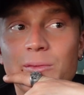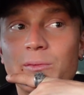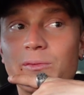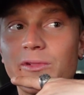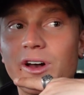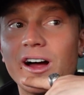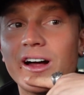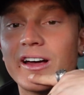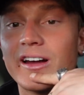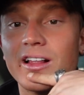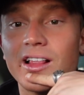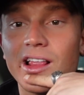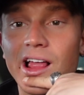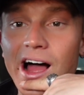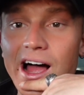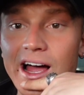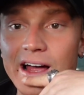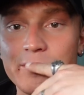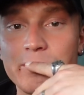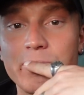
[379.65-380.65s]
I'm not gonna
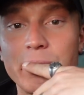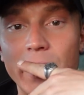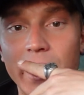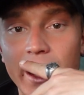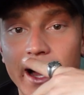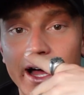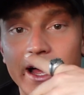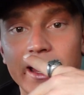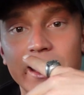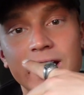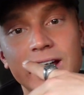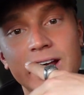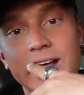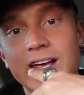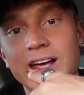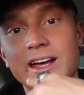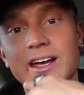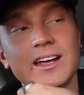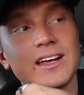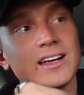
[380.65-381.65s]
lie, but you
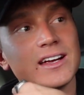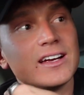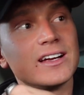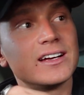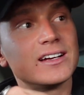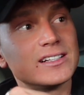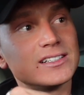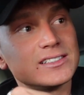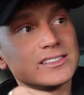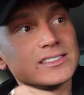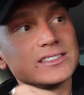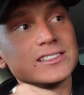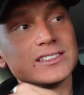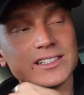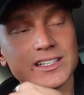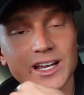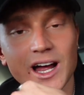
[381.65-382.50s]
just housed those.